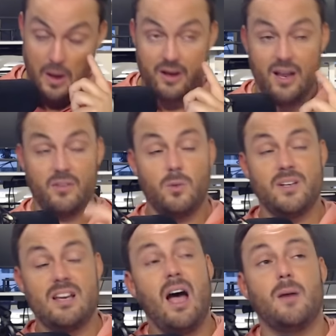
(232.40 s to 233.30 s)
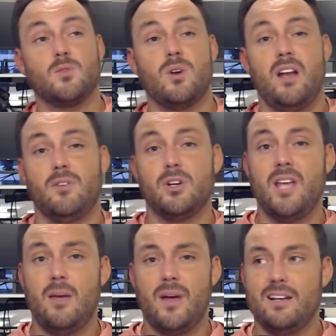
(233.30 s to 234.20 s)
Now, there'd be times where you'd have a good
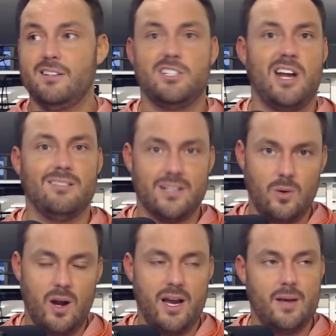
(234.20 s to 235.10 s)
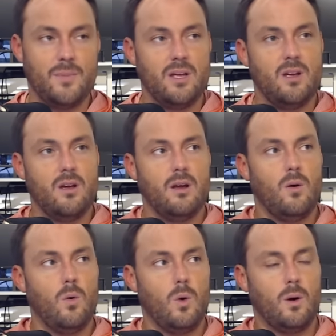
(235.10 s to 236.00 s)
game out of a Jalen Graham
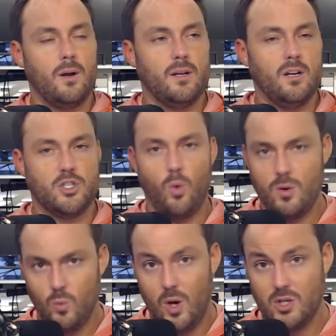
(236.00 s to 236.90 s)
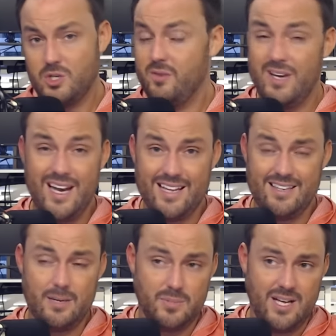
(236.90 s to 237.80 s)
or a Jordan Walsh or even an
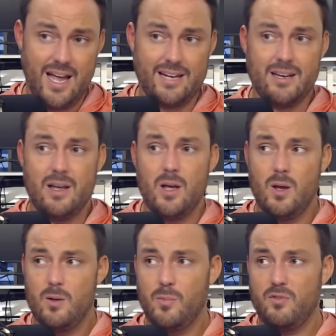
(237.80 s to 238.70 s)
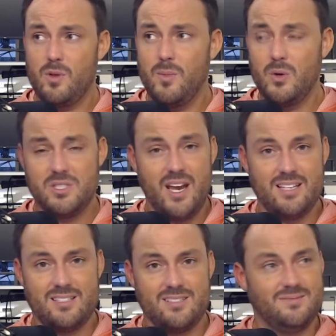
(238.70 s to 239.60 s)
Anthony Black. But for the most
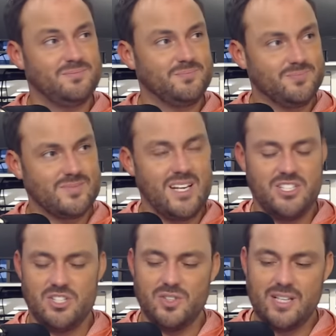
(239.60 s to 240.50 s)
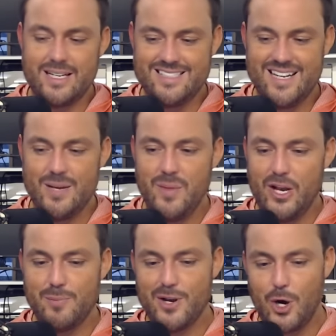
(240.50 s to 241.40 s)
case, it just looked like a team that
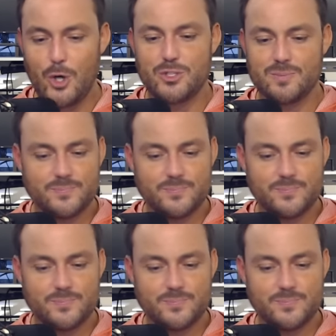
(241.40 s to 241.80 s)
had been hurt,